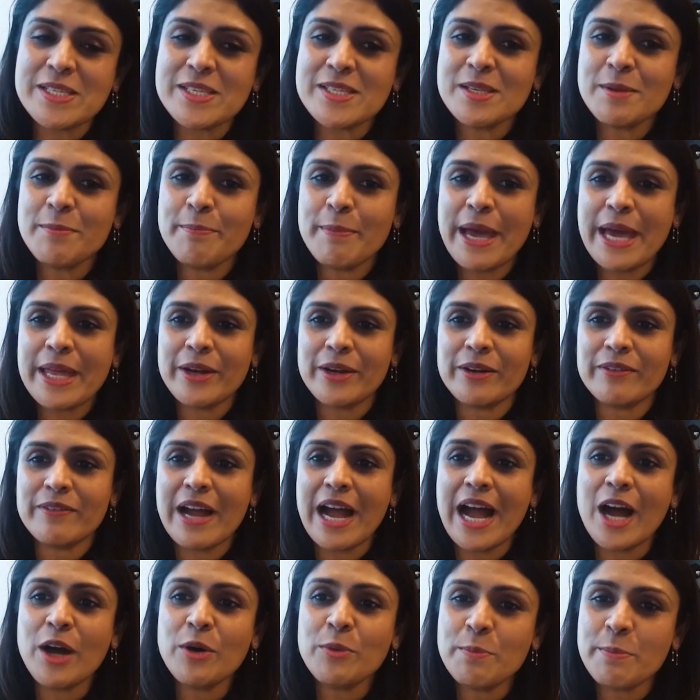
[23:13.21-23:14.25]
just a matter of
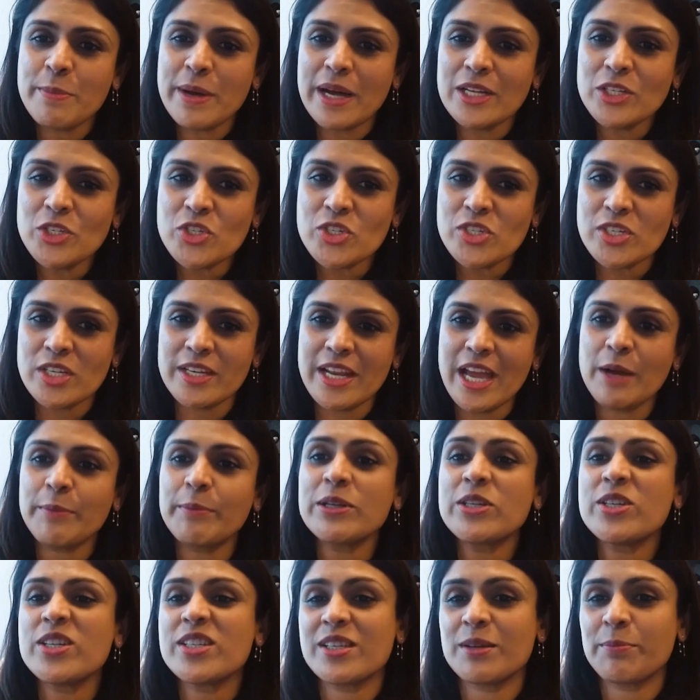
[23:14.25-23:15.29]
how much and how
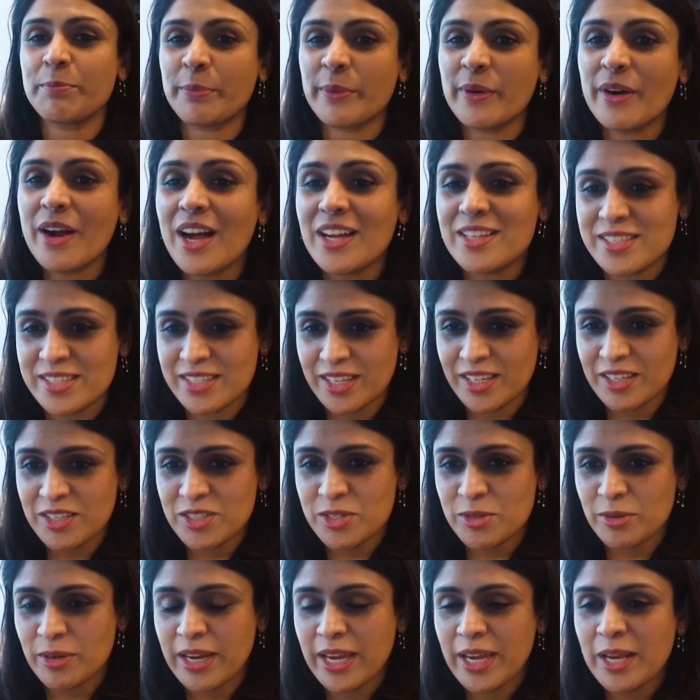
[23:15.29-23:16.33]
much is it
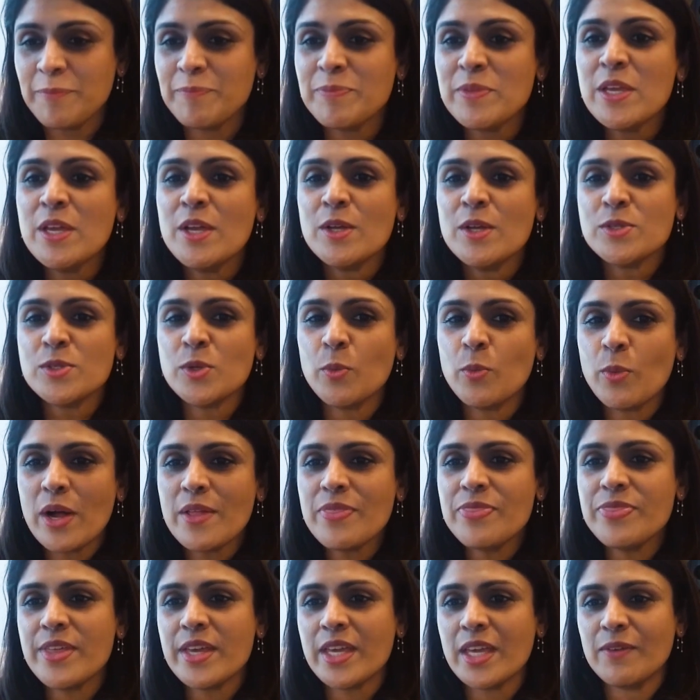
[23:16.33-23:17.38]
processed, right? So
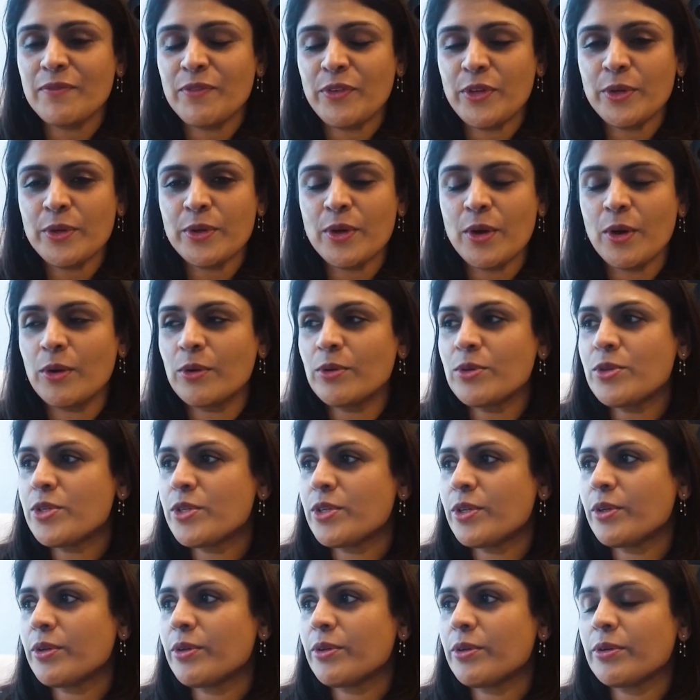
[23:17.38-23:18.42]
one thing, if you go
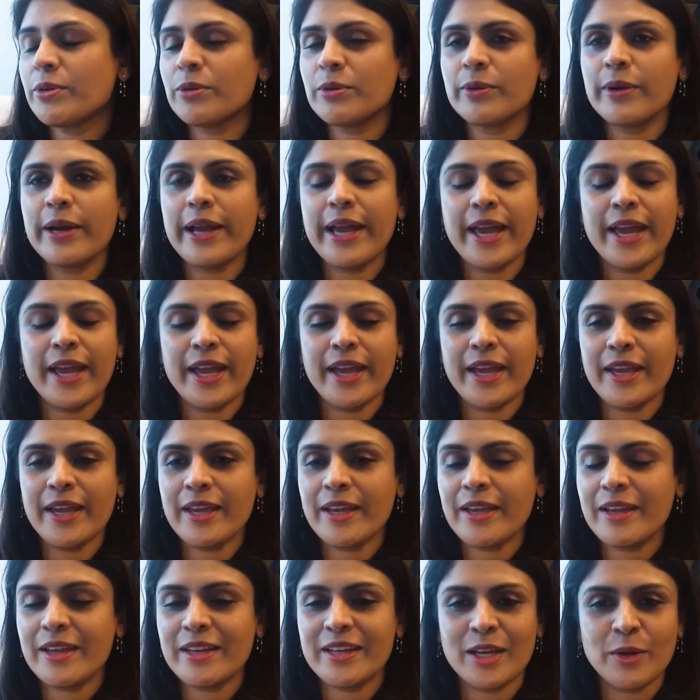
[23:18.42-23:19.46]
to
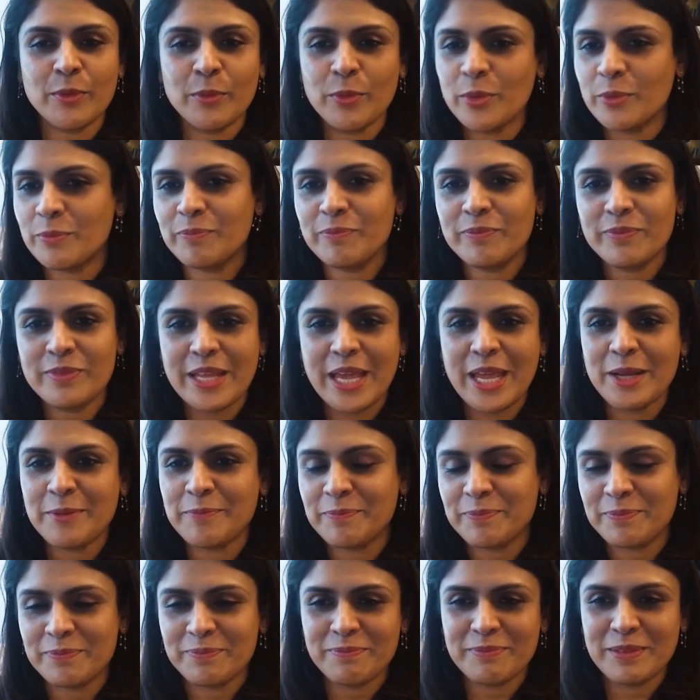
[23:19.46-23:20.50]
and I won't
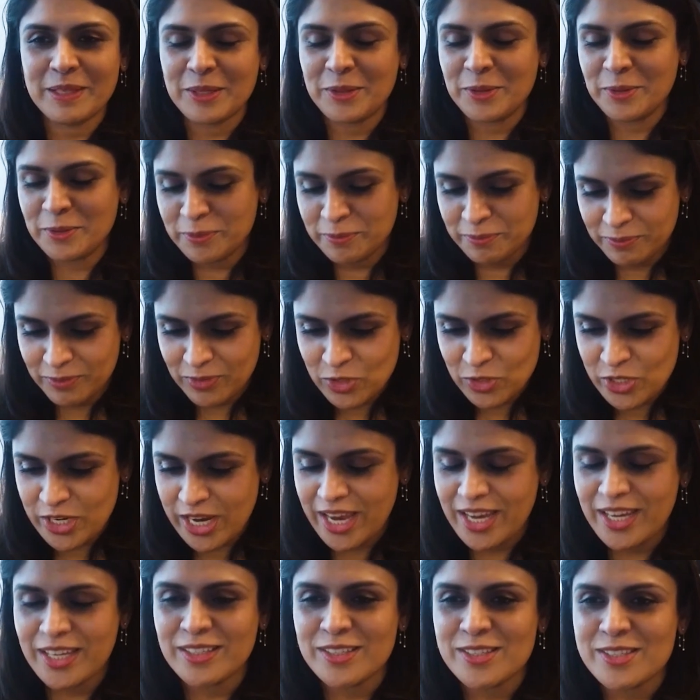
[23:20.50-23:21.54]
name,
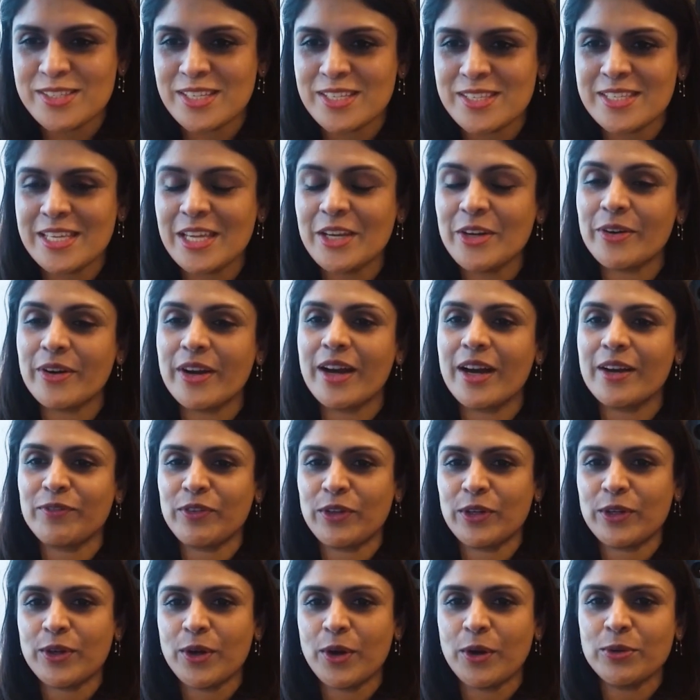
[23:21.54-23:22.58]
chains, etc. If
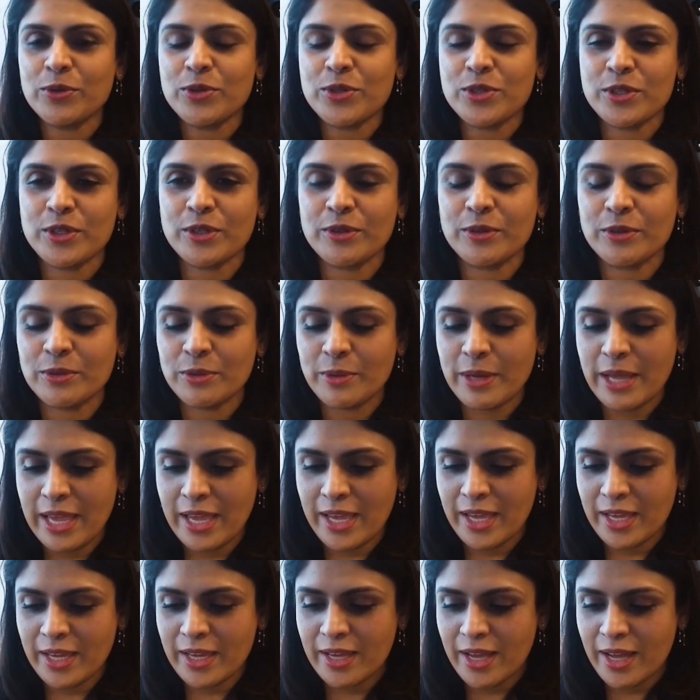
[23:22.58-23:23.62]
you go to
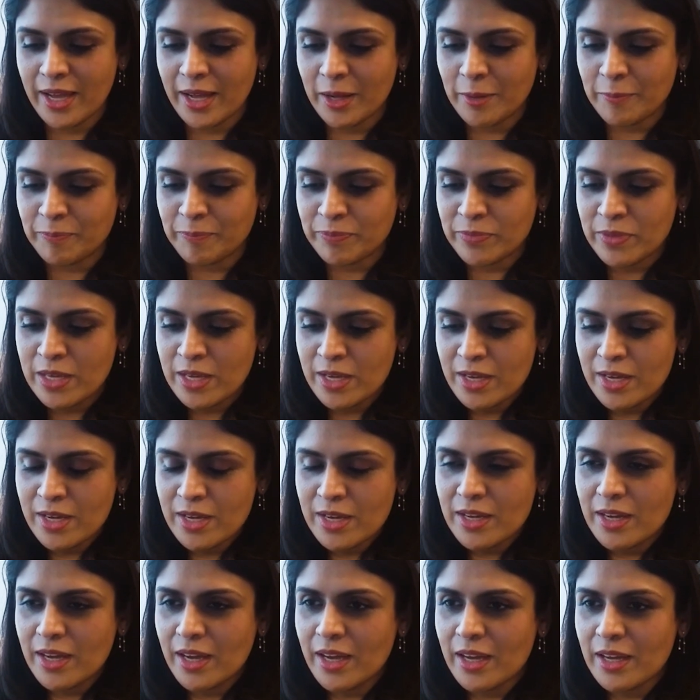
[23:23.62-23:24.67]
a,
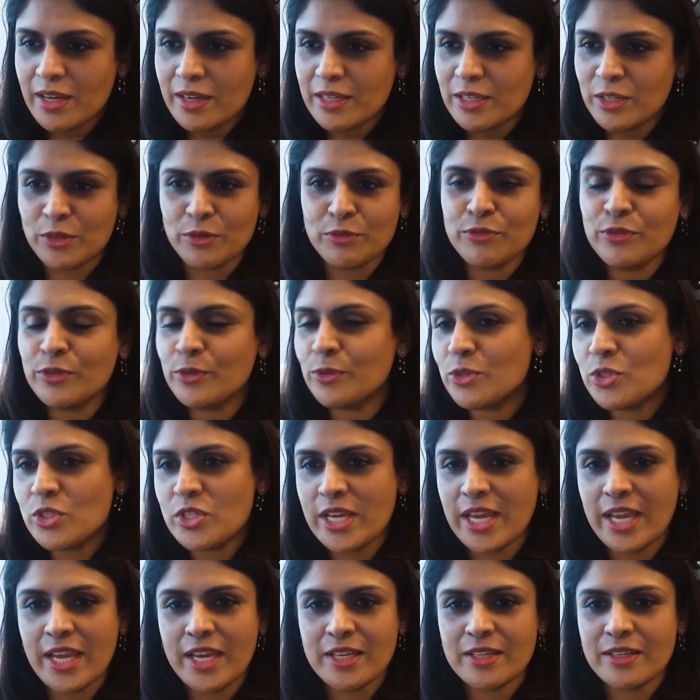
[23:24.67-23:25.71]
food
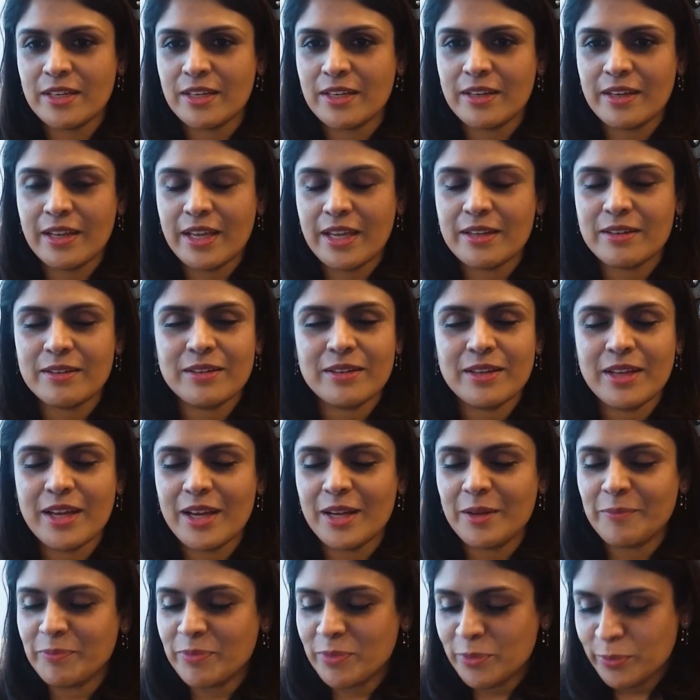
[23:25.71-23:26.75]
chain and
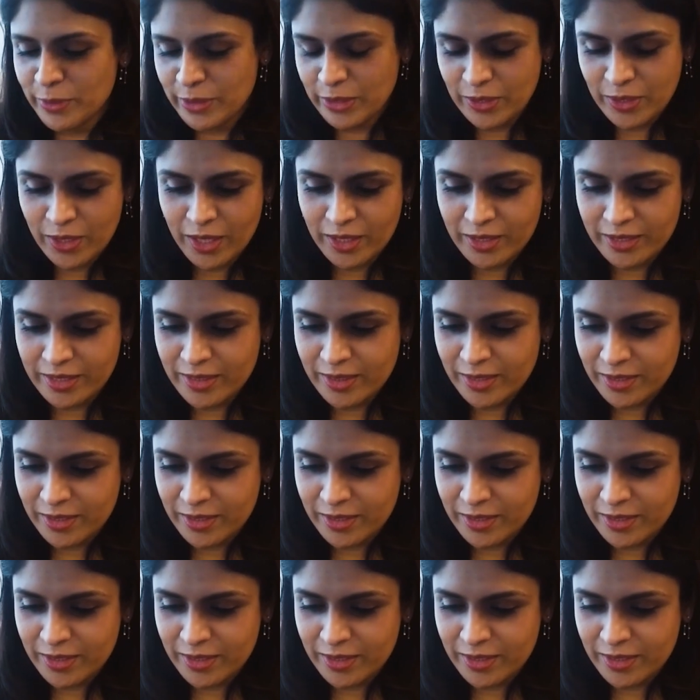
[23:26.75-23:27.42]
what do you call it?